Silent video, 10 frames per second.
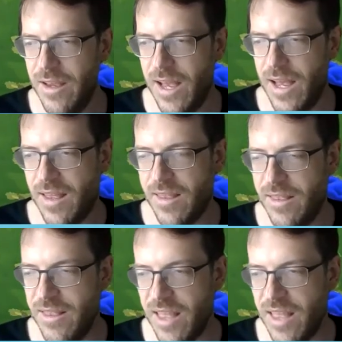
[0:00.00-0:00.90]
I
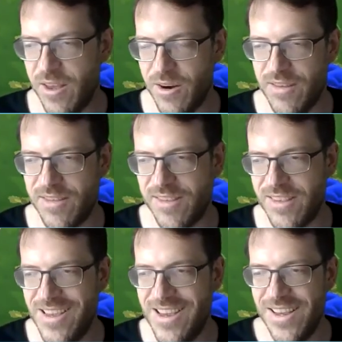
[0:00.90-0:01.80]
think
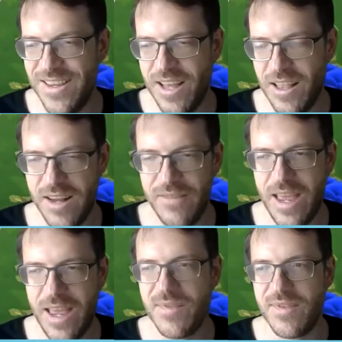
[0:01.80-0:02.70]
there's a lot of
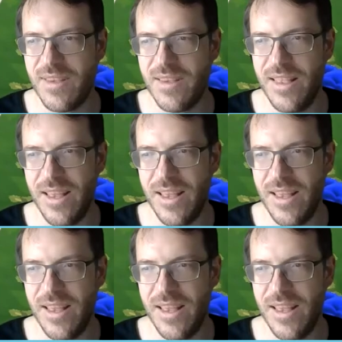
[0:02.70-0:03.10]
games,